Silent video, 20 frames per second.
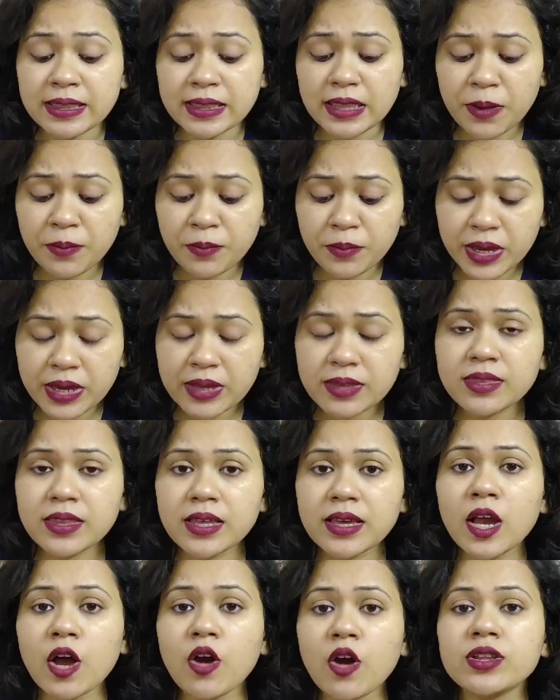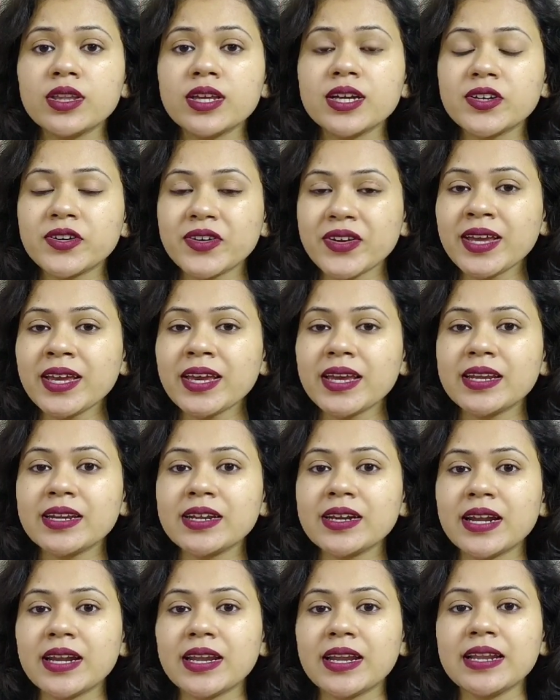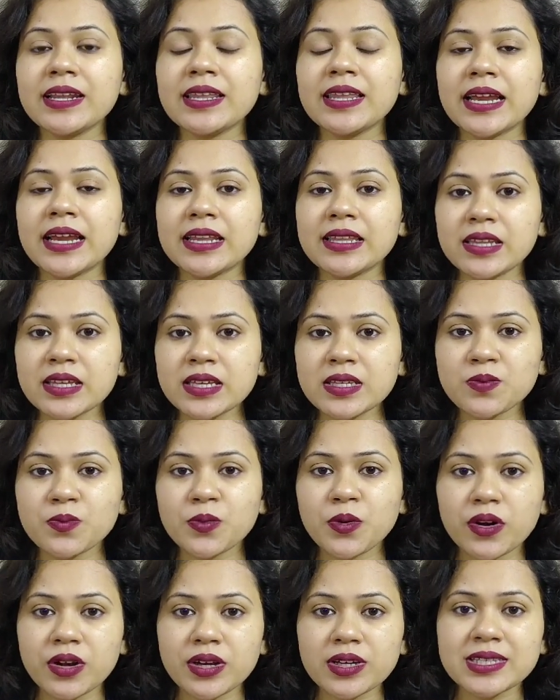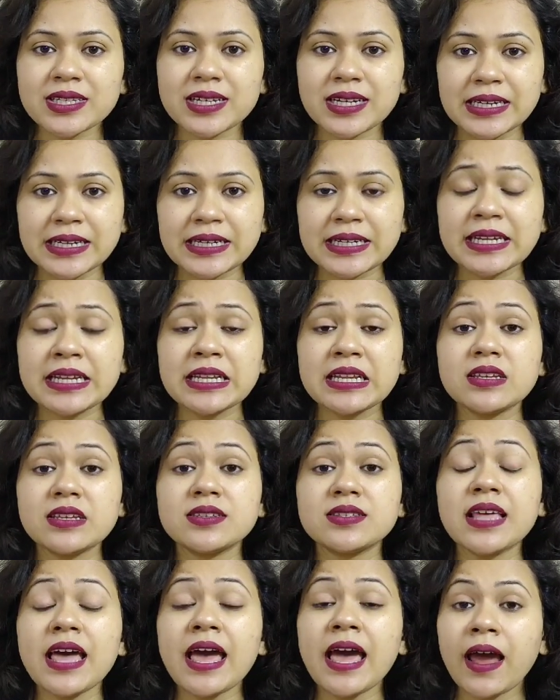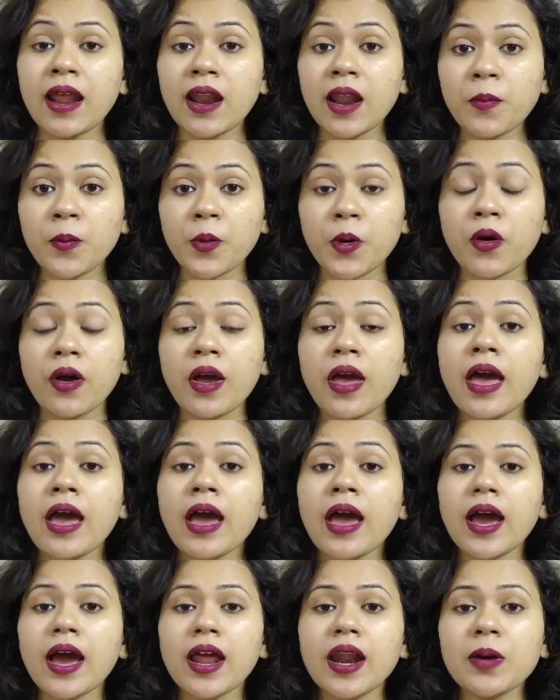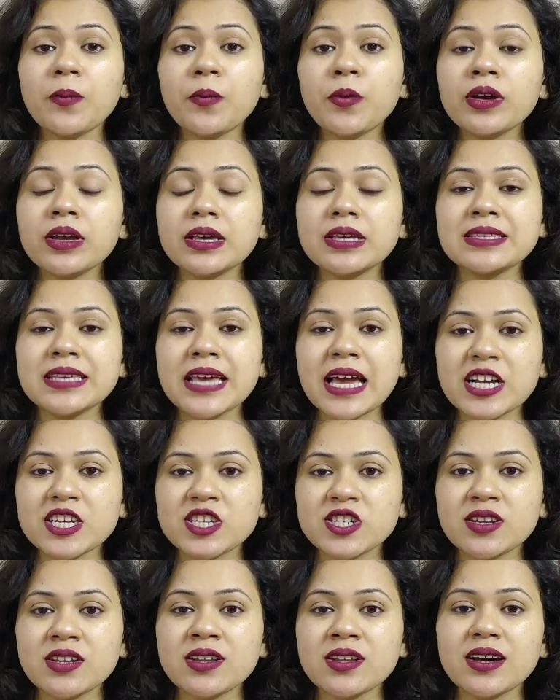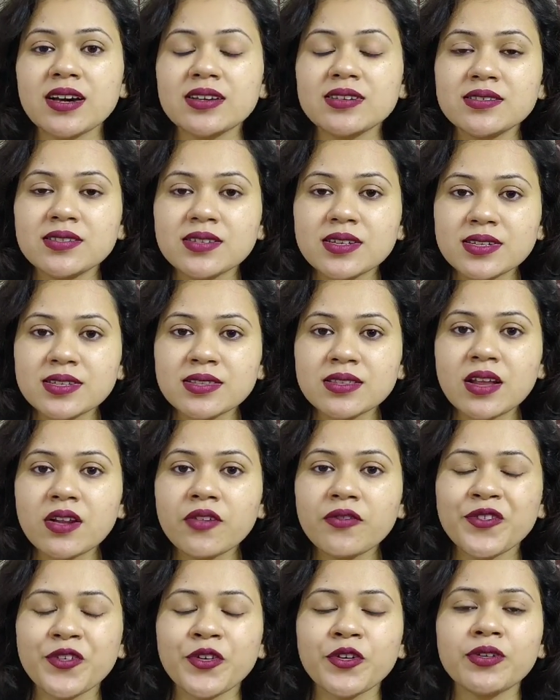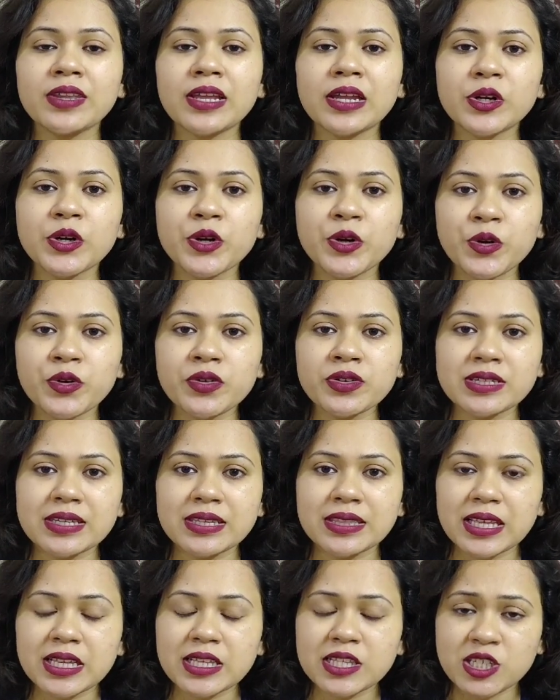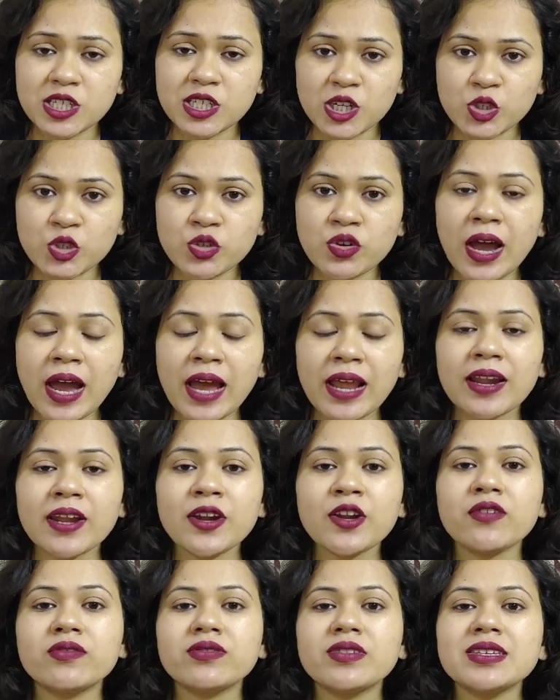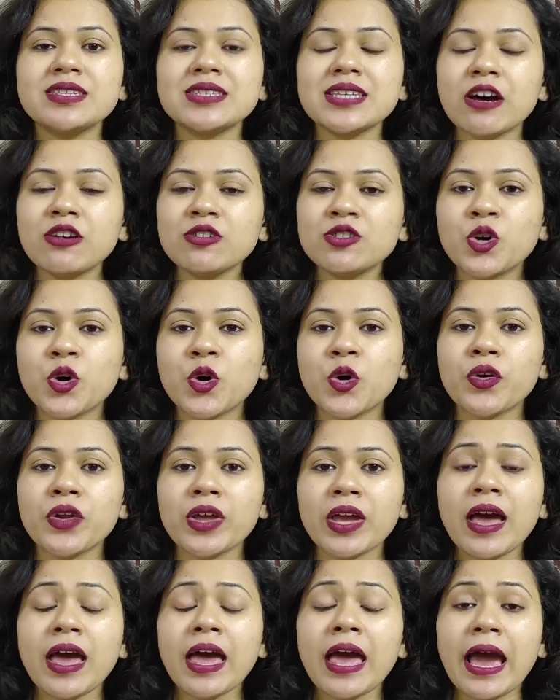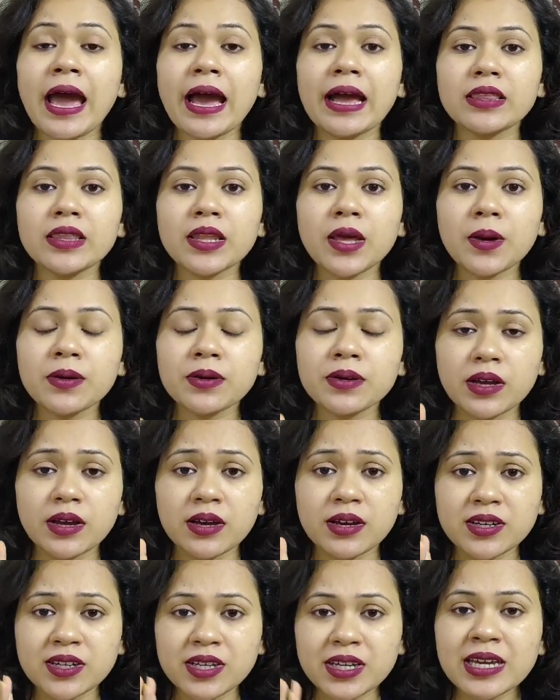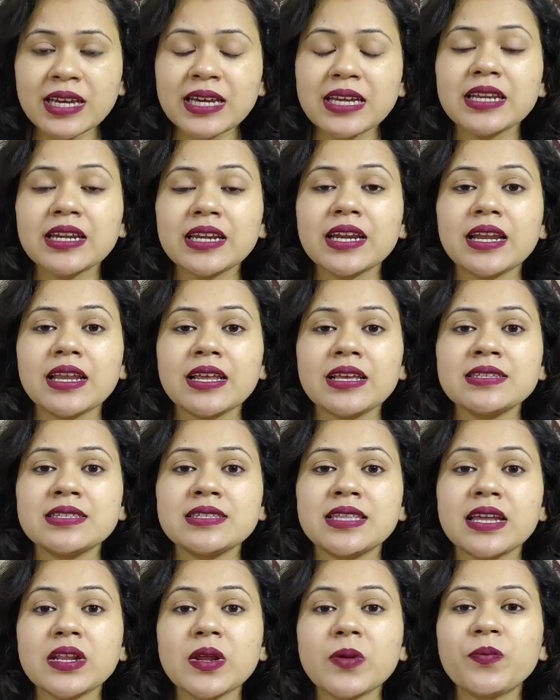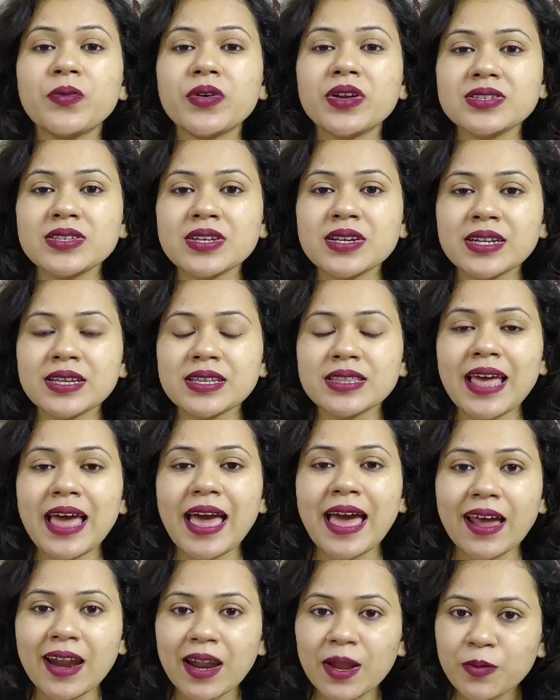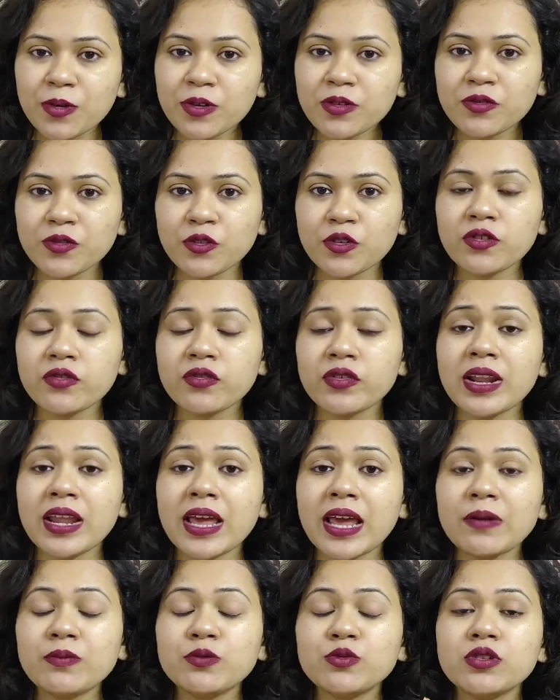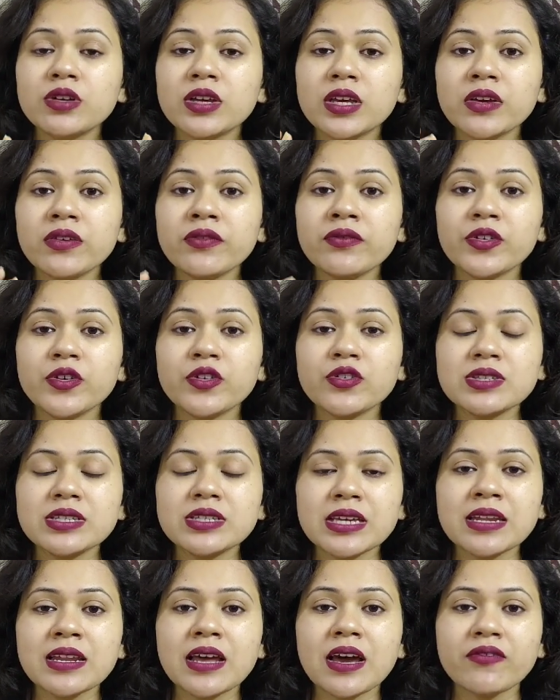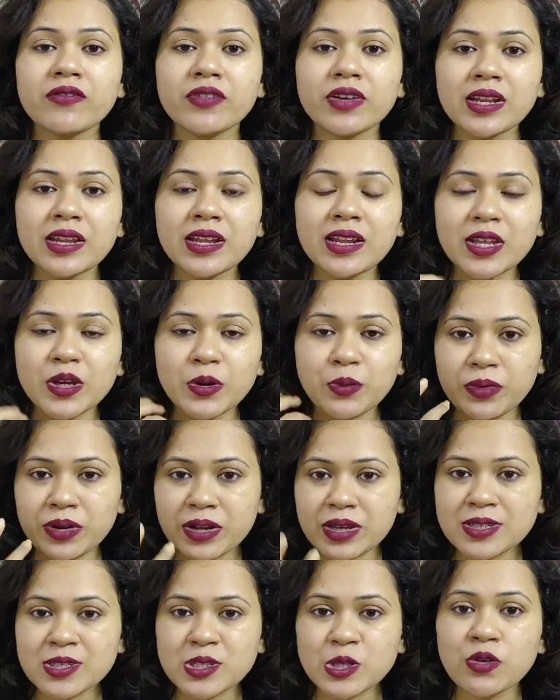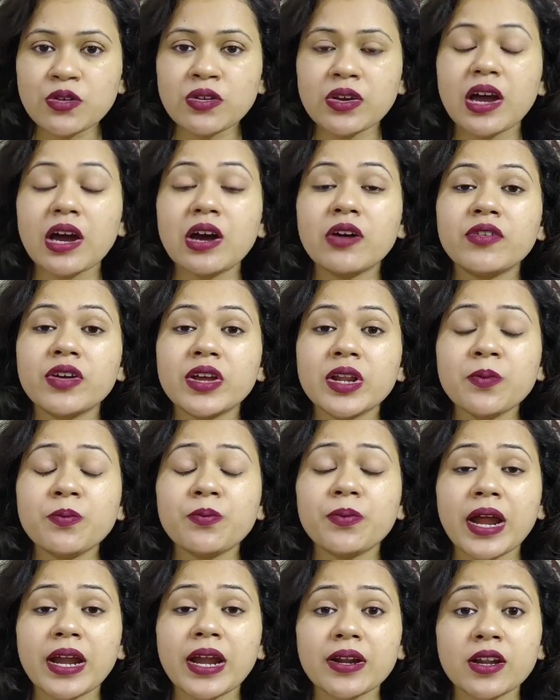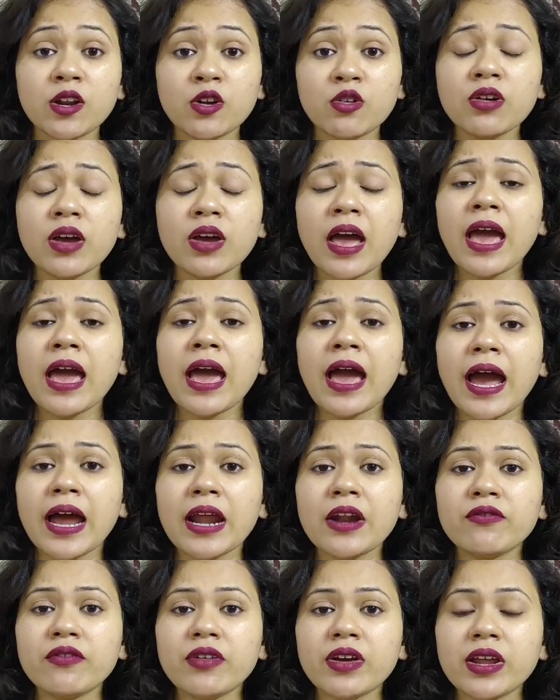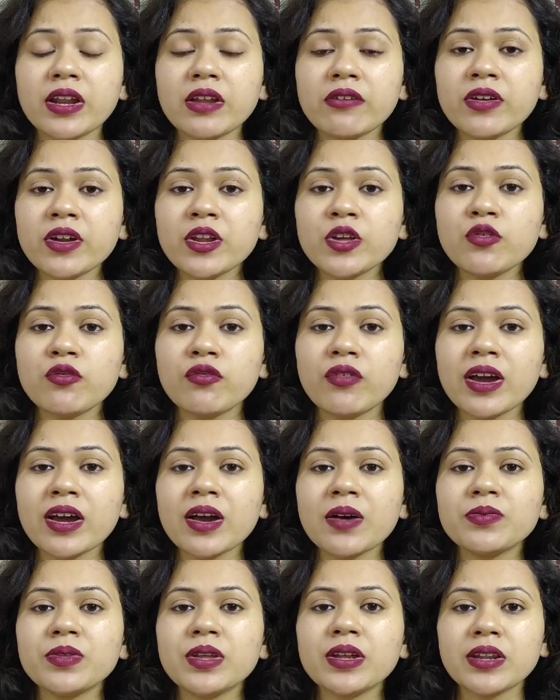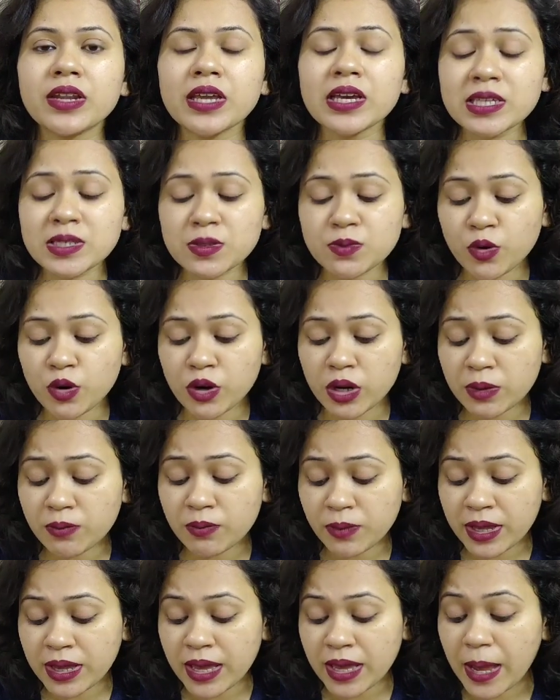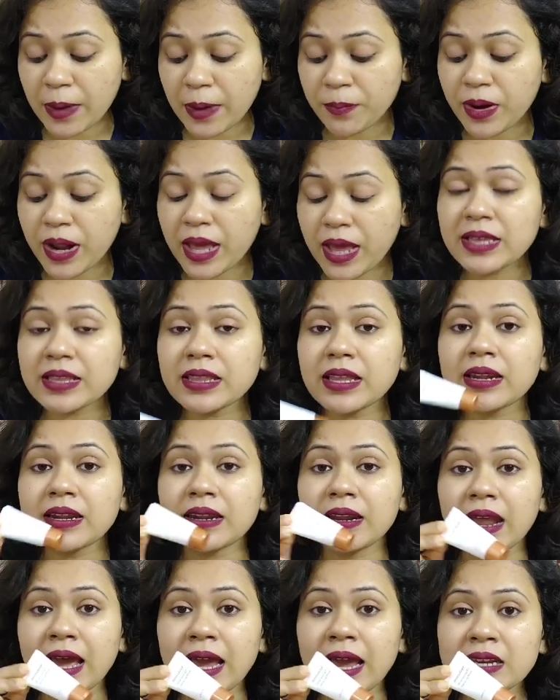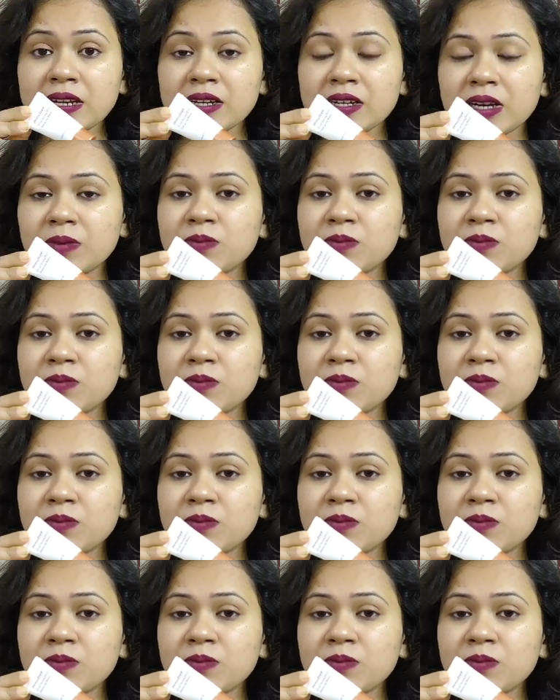The main thing or the key ingredient that these products contain is the halabong. Halabong is actually a seasonal fruit that grows in the Jeju Island of the South Korea, and the key ingredients that are present in the halabong fruit will help to give your skin a very luminous look, a very brighter look. And whenever you wake up the next morning by applying the night